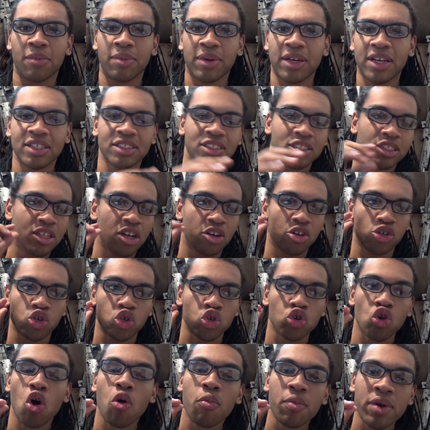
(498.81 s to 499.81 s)
Because there's
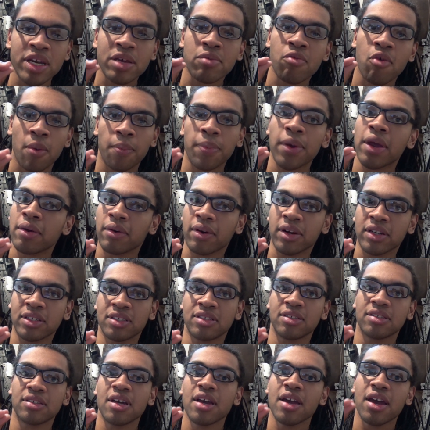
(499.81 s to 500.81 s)
so many more
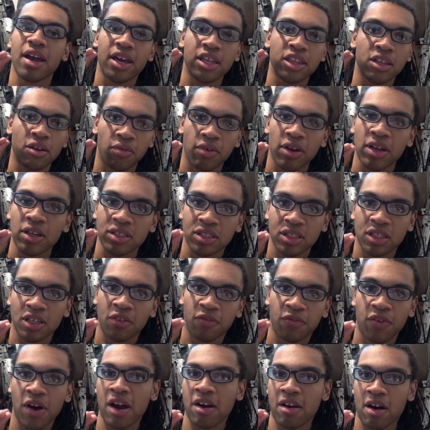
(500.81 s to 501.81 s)
purists in the real steel
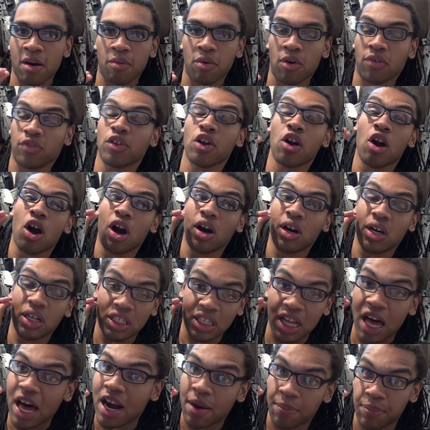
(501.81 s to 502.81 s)
firearm world. There are a
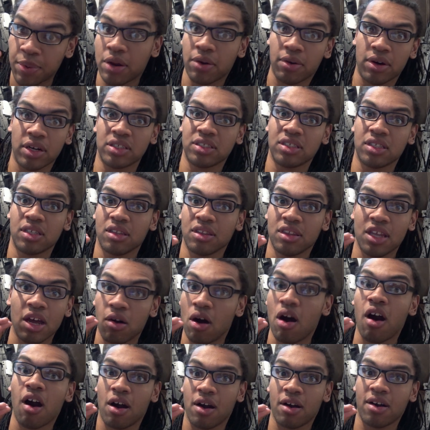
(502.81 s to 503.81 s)
lot of purists. There
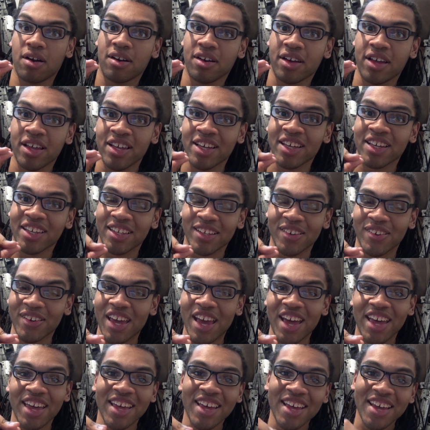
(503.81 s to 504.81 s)
are.
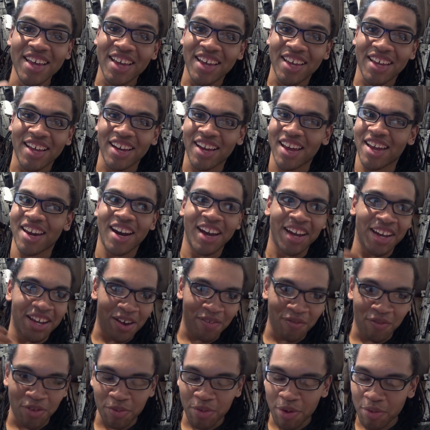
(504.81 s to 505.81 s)
Okay? Again, I
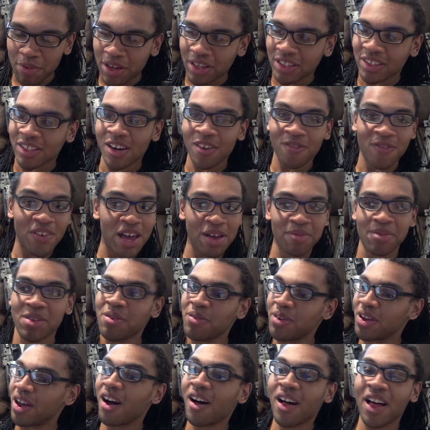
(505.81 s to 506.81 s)
come from a military family.
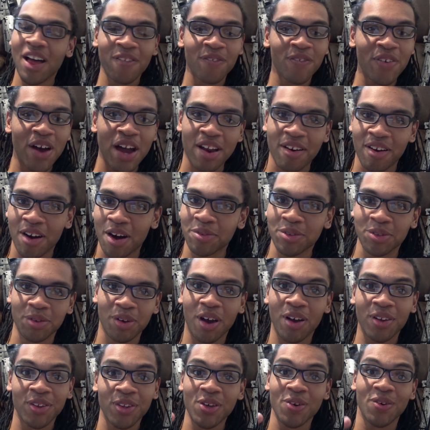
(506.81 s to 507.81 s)
We all have firearms. We
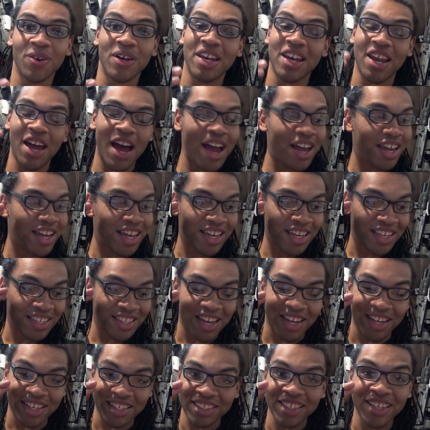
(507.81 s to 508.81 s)
all do. And I can
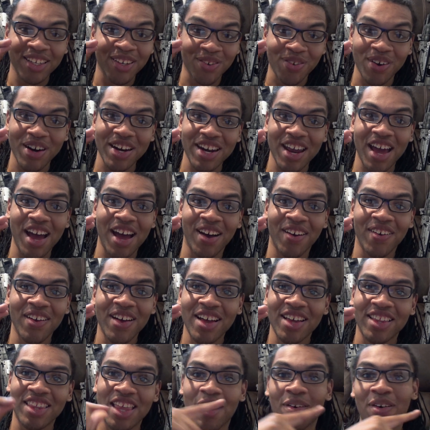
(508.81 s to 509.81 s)
tell you right now
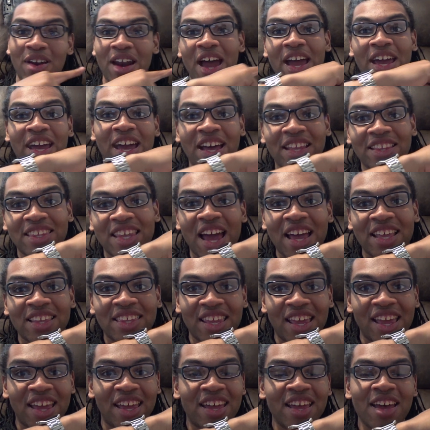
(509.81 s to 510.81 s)
that when I got that
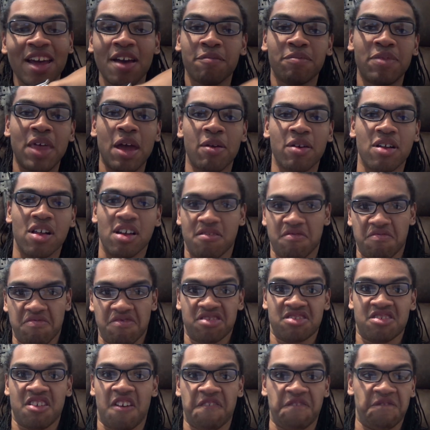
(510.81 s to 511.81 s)
thing, they were like,
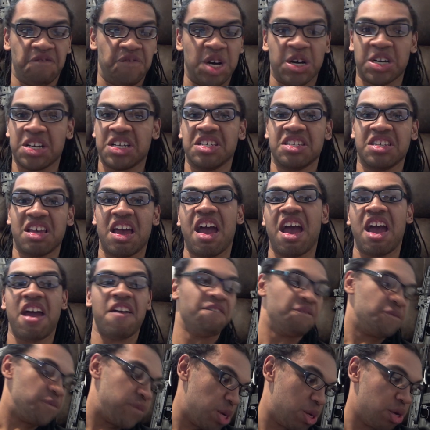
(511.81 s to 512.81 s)
what the fuck is that?
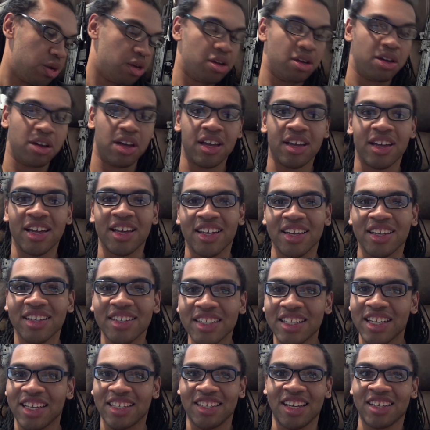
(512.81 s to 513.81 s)

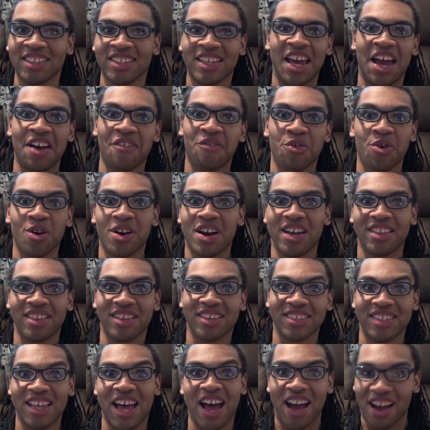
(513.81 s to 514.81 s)
It doesn't have wood on
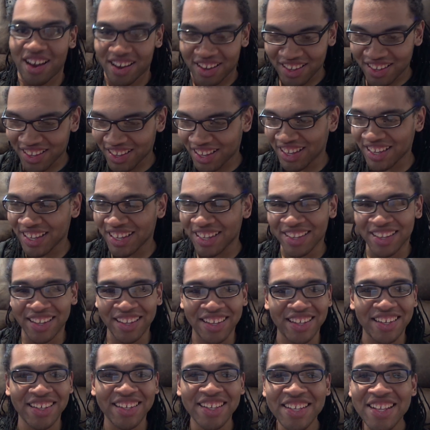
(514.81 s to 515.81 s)
the stock.
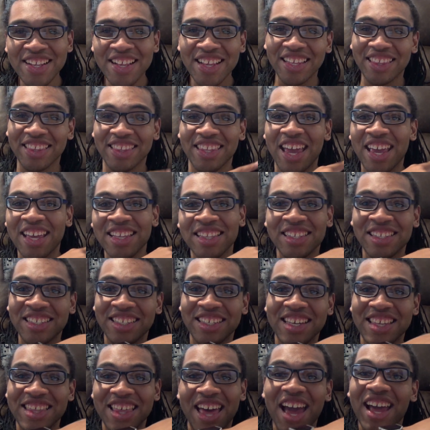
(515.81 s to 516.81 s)
They
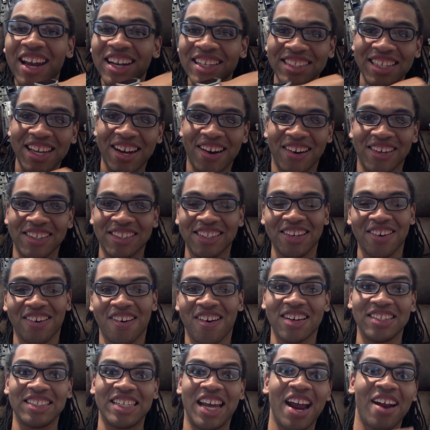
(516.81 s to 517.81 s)
see that as heresy,
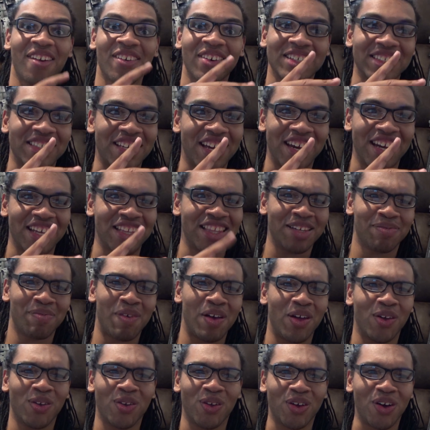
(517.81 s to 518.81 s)
or a terrorist gun, I think
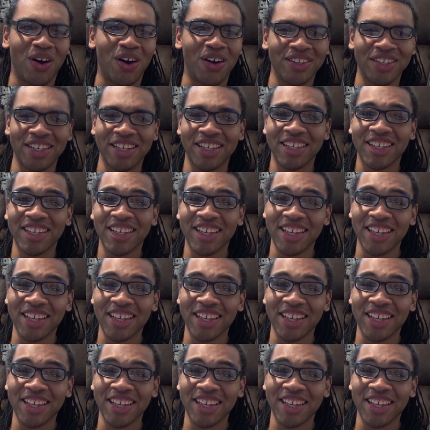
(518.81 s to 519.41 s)
my uncle called it.